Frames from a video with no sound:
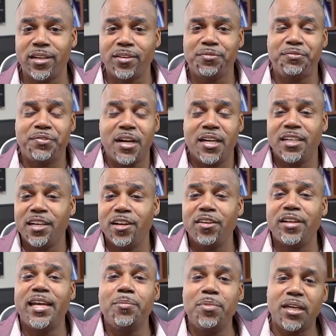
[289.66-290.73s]
they're fun and
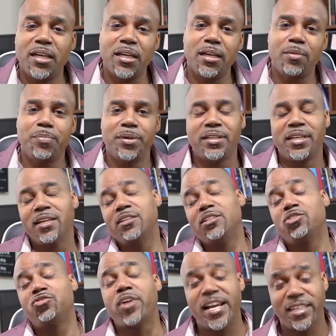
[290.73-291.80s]
they're gimmicky, but they're
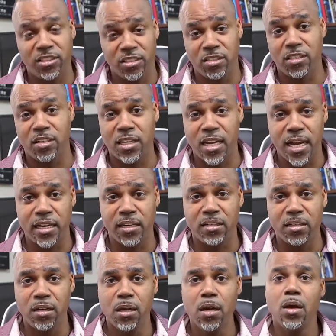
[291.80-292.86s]
distractions to the client.
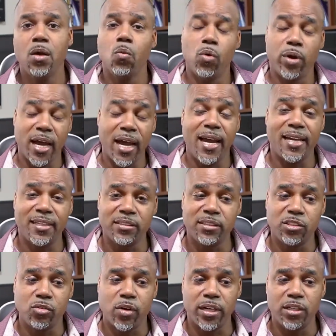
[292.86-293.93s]
What I
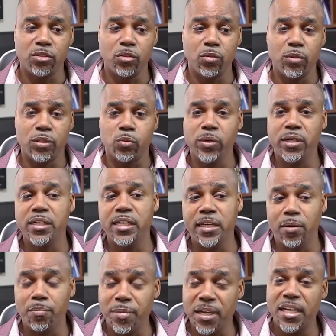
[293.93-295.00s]
actually try to do is we need
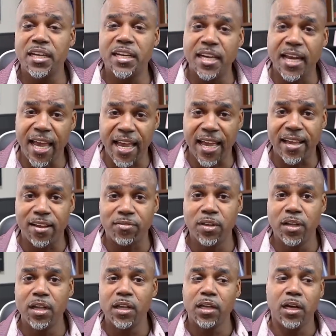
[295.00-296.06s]
a minute and a half
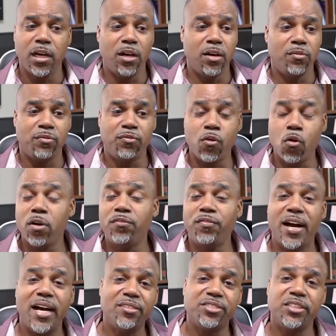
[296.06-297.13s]
of 4,
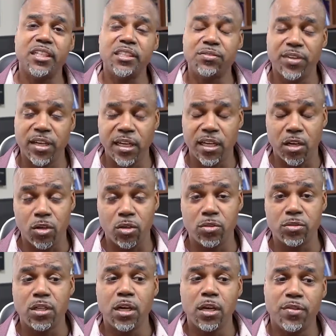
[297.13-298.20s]
5, 6
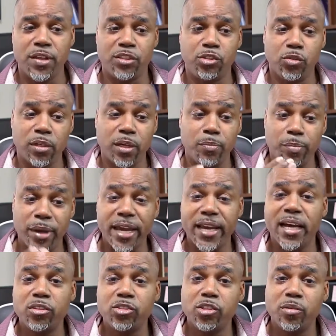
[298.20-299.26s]
videos that you can bang
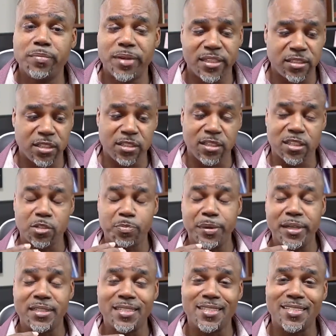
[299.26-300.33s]
out your message that speaks